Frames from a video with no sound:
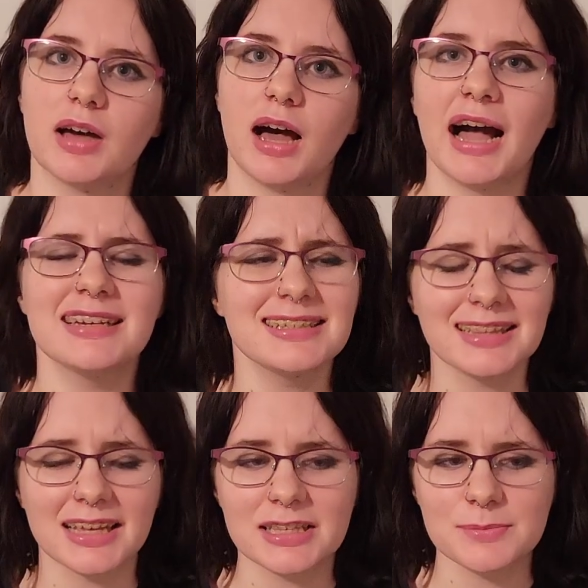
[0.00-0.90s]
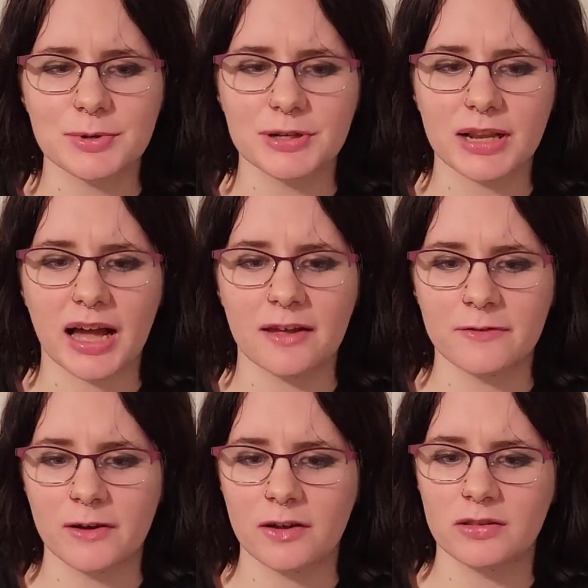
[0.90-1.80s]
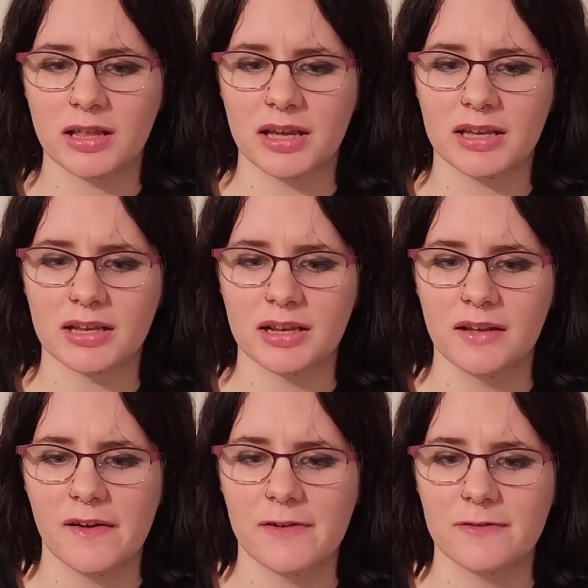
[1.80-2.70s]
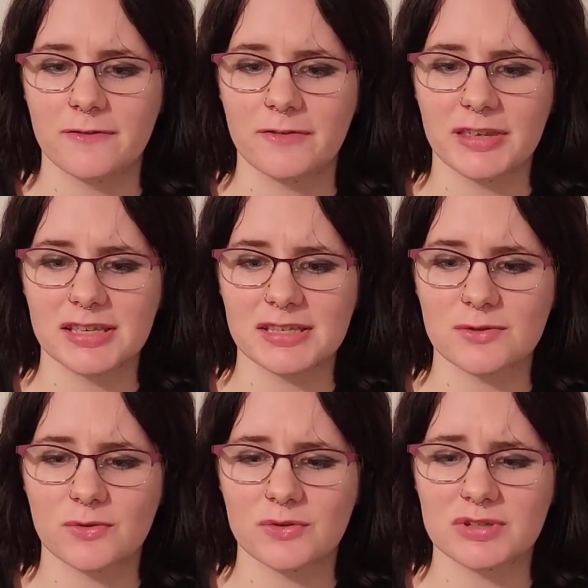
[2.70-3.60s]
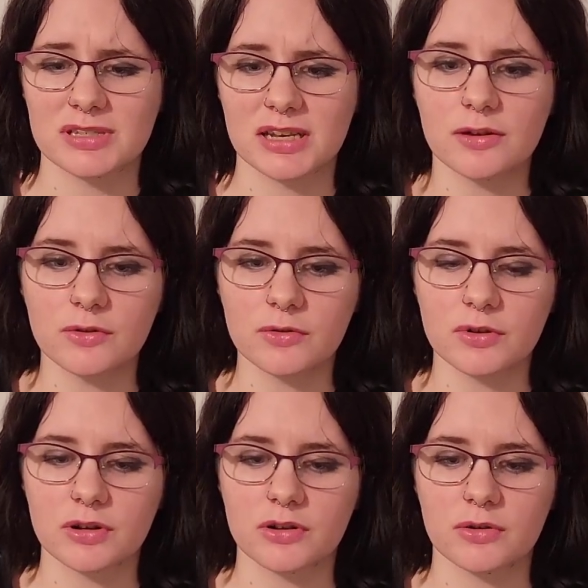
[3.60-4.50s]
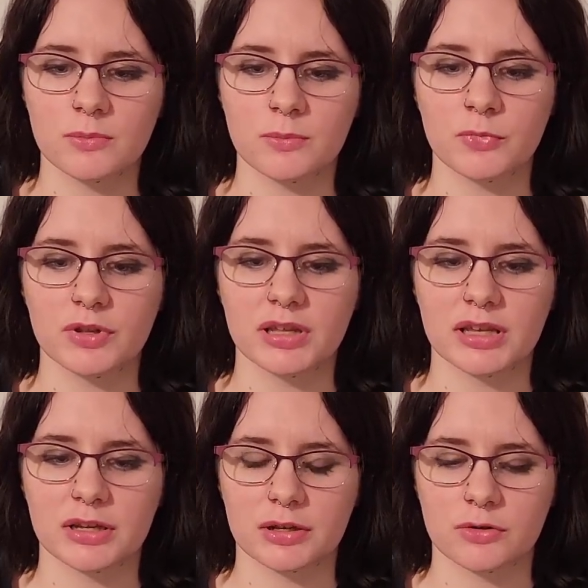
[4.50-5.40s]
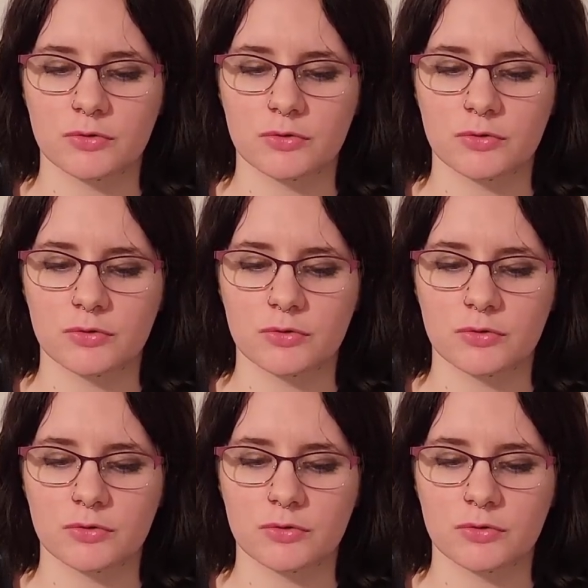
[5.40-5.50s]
I didn't like this book. I felt like this didn't really